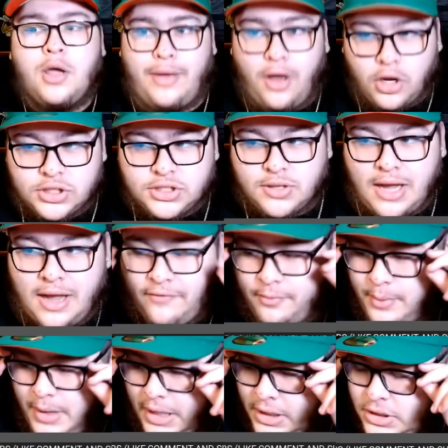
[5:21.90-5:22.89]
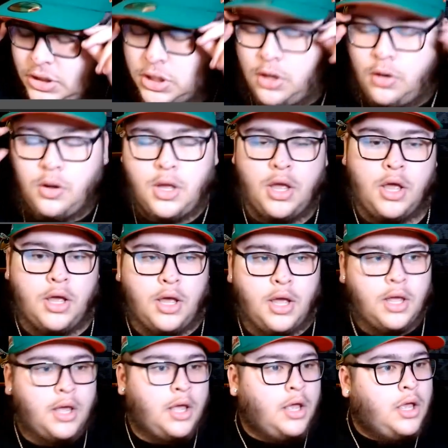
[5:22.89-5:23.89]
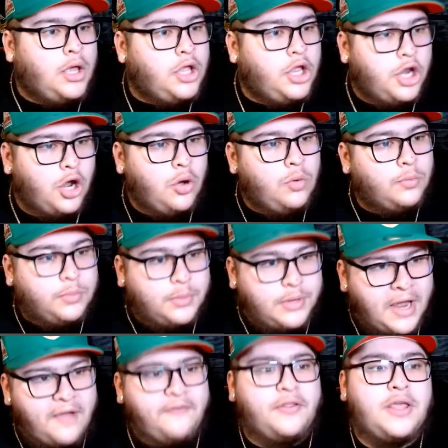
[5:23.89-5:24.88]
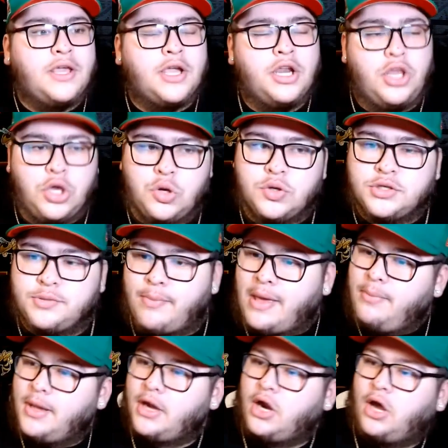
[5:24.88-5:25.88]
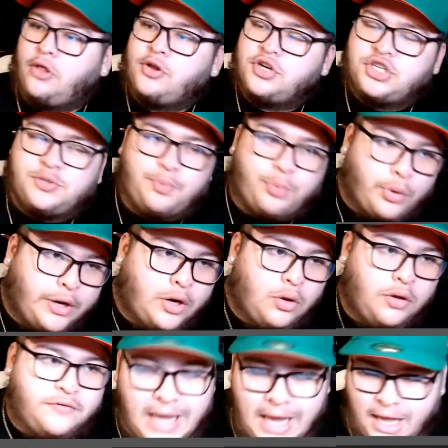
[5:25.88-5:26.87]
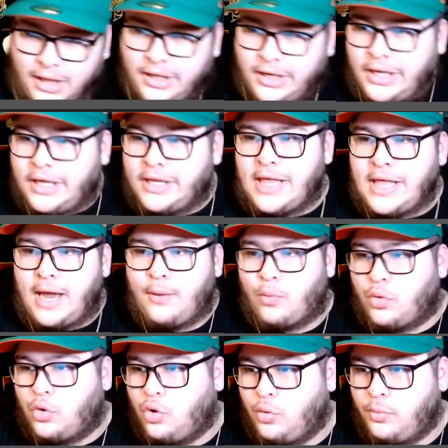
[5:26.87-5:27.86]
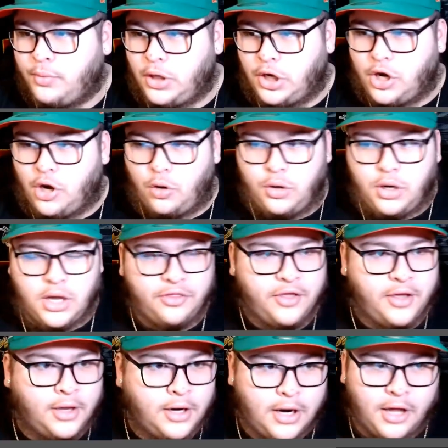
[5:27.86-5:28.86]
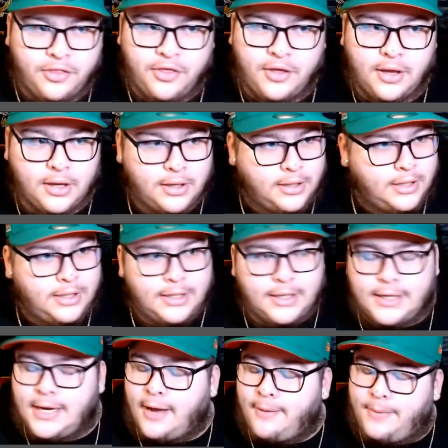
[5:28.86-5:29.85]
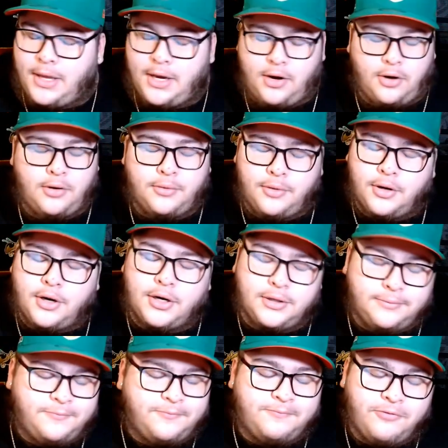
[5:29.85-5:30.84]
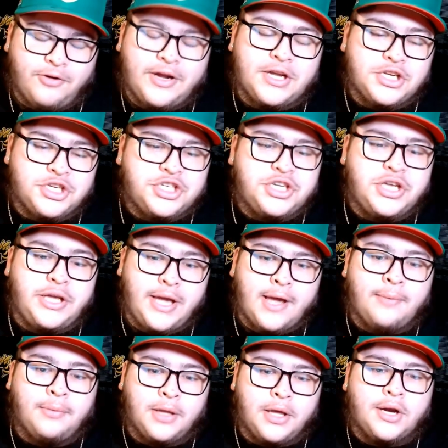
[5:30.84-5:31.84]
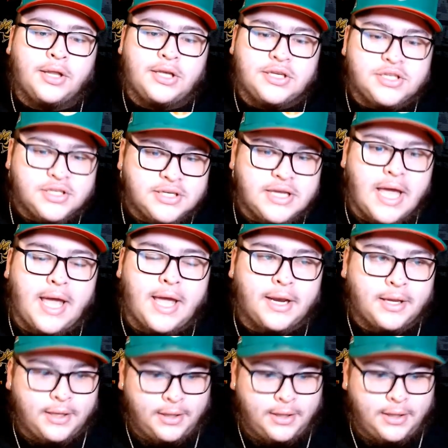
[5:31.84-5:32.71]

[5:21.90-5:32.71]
also have Amik. So, you know, definitely could use maybe another sprinkle of talent in that room. You know, nothing. I mean, our freaking GM literally said